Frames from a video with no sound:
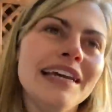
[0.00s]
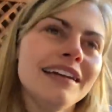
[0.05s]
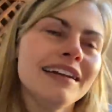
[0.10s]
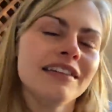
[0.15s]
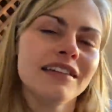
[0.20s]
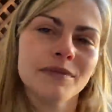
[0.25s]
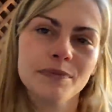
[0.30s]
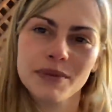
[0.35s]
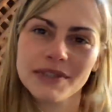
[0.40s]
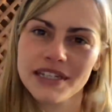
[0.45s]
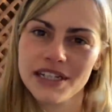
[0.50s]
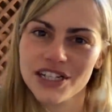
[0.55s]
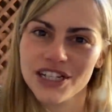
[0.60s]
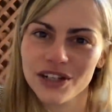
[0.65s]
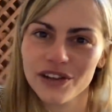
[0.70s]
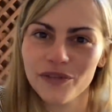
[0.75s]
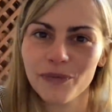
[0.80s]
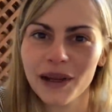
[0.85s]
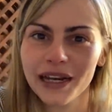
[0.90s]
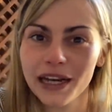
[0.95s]
in the
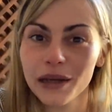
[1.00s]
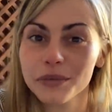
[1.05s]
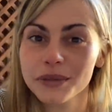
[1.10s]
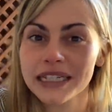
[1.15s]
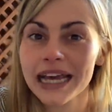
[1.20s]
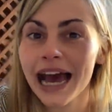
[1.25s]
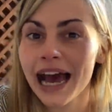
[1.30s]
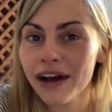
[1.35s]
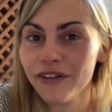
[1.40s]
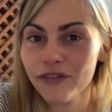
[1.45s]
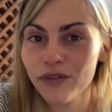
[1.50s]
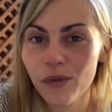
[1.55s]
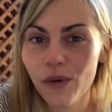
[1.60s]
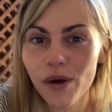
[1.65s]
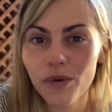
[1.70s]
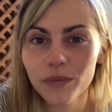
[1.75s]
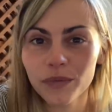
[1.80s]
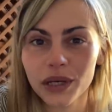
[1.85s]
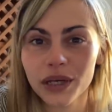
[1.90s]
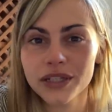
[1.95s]
position of being able to have
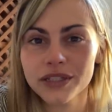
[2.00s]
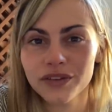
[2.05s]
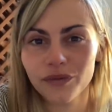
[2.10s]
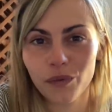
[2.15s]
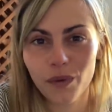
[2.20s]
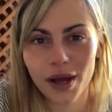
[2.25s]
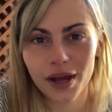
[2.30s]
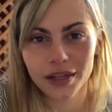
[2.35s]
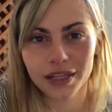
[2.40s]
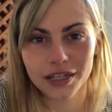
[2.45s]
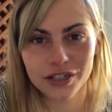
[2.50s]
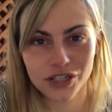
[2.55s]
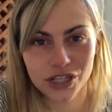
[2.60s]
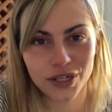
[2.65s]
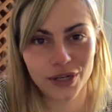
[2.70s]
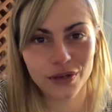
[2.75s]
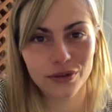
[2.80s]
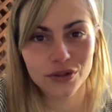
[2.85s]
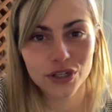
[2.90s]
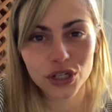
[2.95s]
one because of working
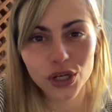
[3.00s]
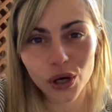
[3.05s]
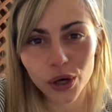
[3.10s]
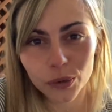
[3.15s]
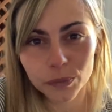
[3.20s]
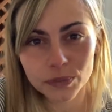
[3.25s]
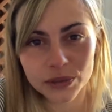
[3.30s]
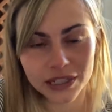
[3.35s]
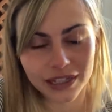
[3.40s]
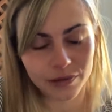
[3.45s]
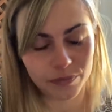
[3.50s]
two jobs and